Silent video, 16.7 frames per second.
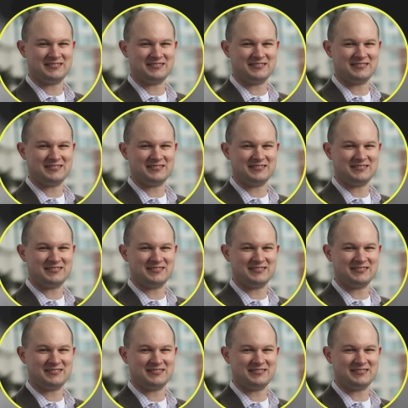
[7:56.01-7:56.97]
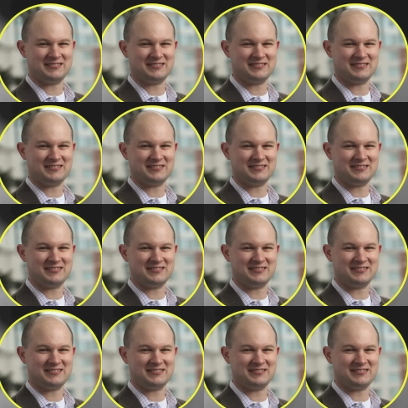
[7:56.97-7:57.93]

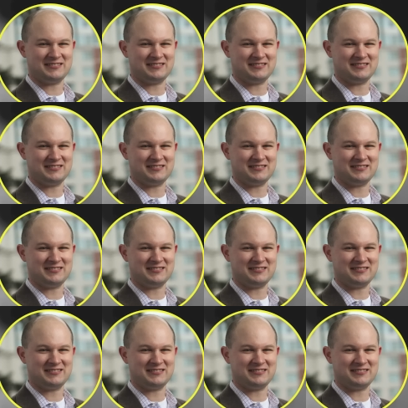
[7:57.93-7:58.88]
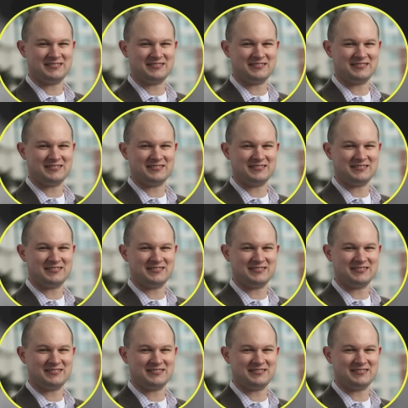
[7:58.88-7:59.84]

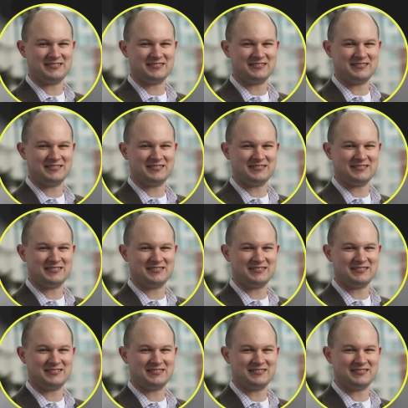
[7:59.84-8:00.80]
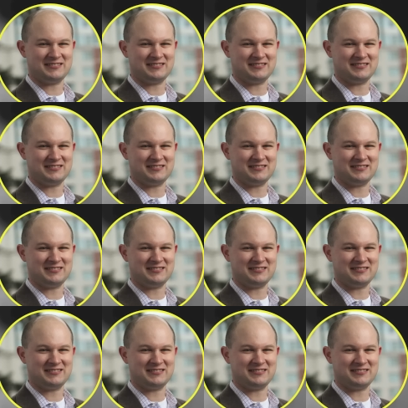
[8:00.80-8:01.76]

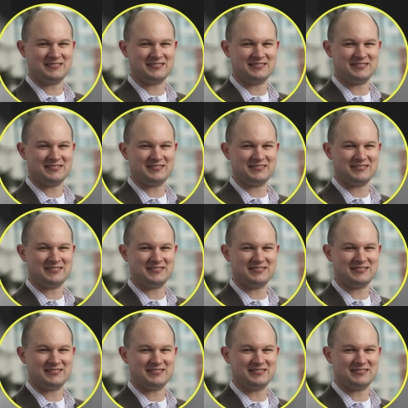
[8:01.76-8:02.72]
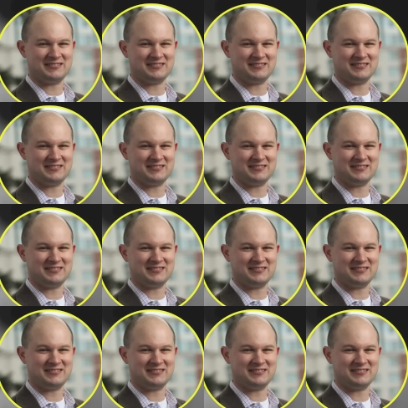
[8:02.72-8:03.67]

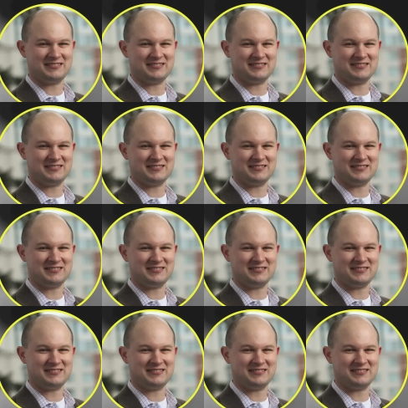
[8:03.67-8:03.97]
The face doesn't move, so there is nothing to read.